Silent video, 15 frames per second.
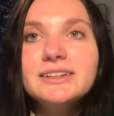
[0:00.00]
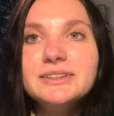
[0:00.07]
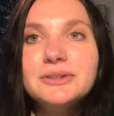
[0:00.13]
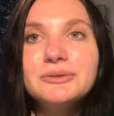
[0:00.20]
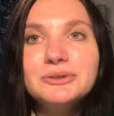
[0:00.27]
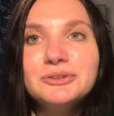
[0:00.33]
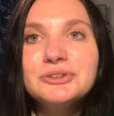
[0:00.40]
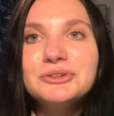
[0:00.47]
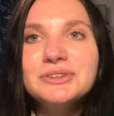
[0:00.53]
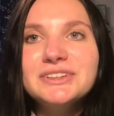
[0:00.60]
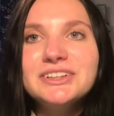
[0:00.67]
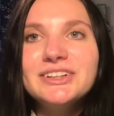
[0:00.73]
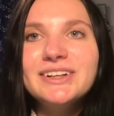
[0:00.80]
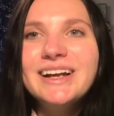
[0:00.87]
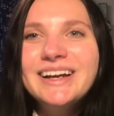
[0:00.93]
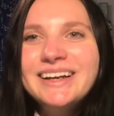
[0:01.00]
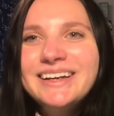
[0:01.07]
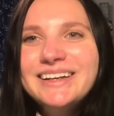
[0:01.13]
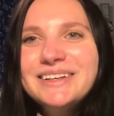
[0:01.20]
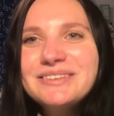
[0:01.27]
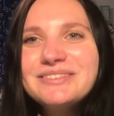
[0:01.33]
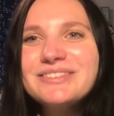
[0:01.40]
crucial in your
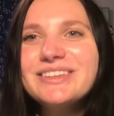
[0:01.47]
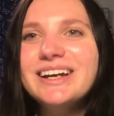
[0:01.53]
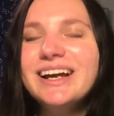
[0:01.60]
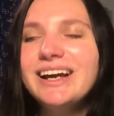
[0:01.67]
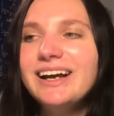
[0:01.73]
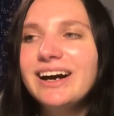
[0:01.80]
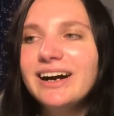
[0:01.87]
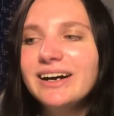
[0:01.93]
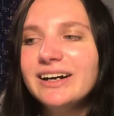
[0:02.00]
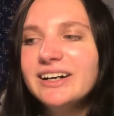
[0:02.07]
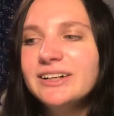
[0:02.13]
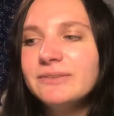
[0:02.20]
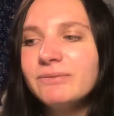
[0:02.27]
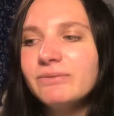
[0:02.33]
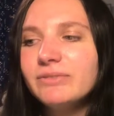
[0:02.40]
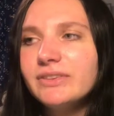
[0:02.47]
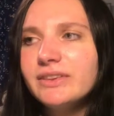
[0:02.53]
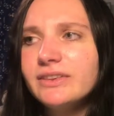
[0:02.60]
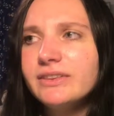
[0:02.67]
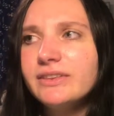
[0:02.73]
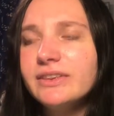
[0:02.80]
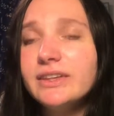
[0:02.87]
life.
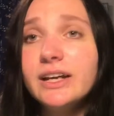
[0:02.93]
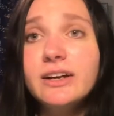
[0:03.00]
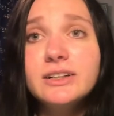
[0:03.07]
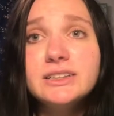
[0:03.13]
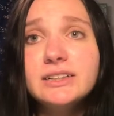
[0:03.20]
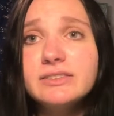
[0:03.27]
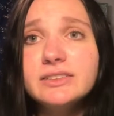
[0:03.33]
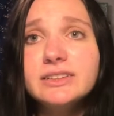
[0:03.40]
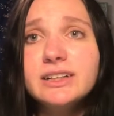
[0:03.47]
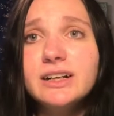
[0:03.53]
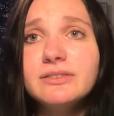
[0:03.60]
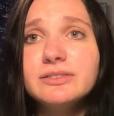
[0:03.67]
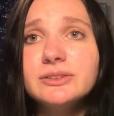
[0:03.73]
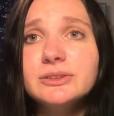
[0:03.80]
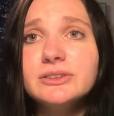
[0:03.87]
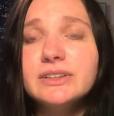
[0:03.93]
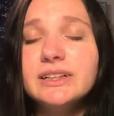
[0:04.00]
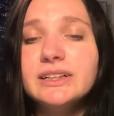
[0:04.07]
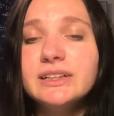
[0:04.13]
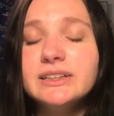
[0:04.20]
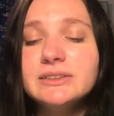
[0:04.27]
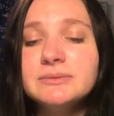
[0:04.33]
They're definitely
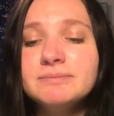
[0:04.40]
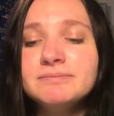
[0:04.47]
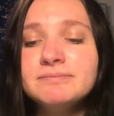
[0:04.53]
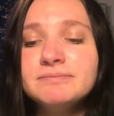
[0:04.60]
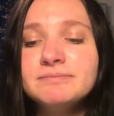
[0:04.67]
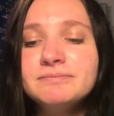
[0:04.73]
helpful.